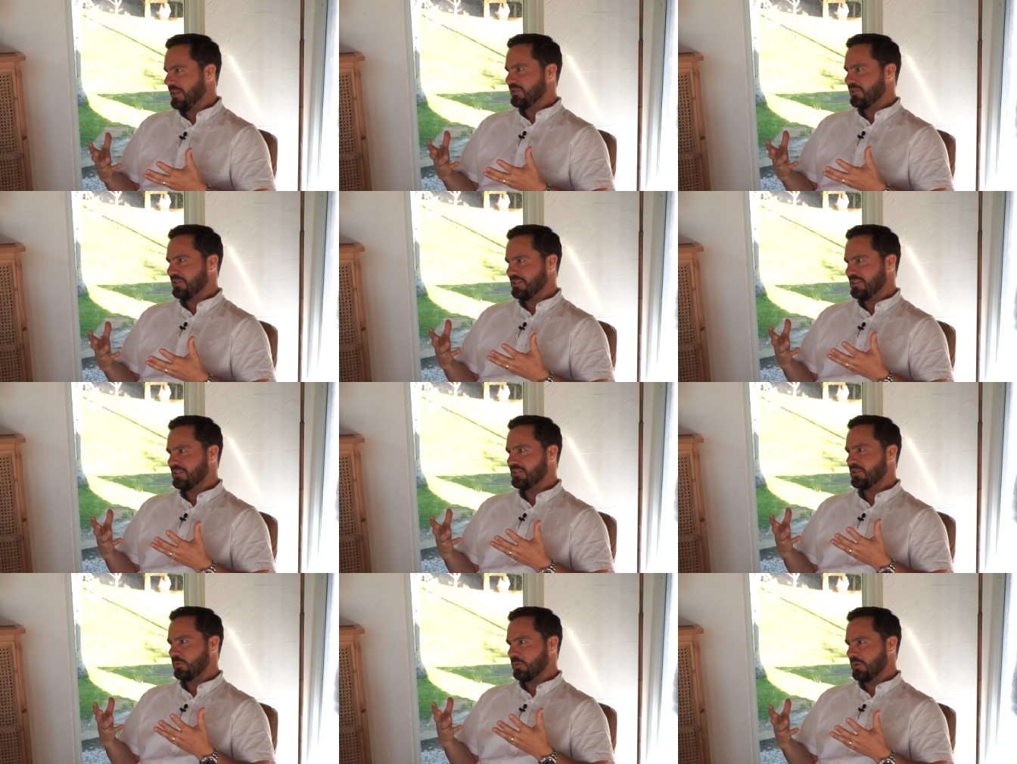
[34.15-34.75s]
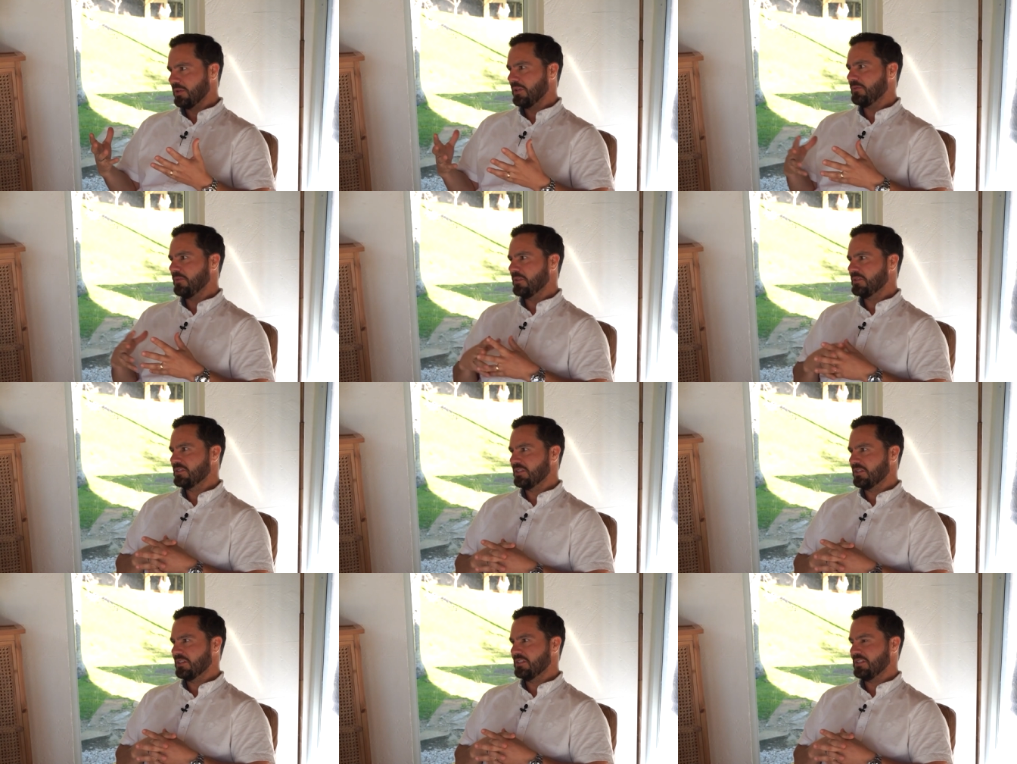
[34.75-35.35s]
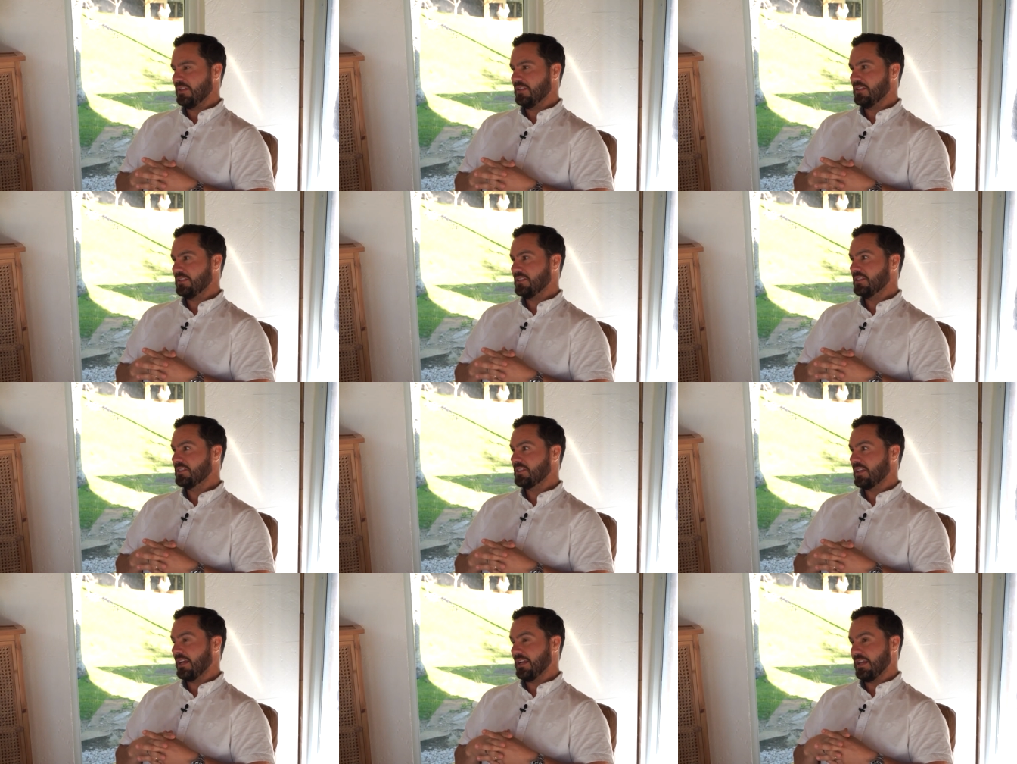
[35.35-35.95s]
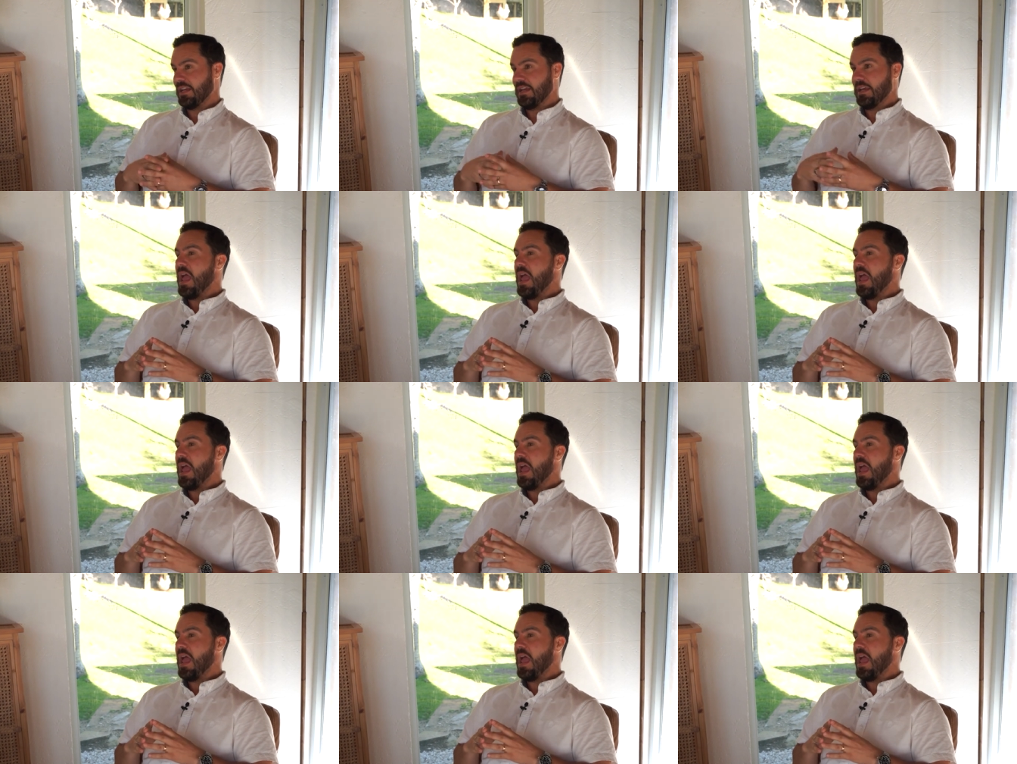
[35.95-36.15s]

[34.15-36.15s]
So this is a really fun series. And this is like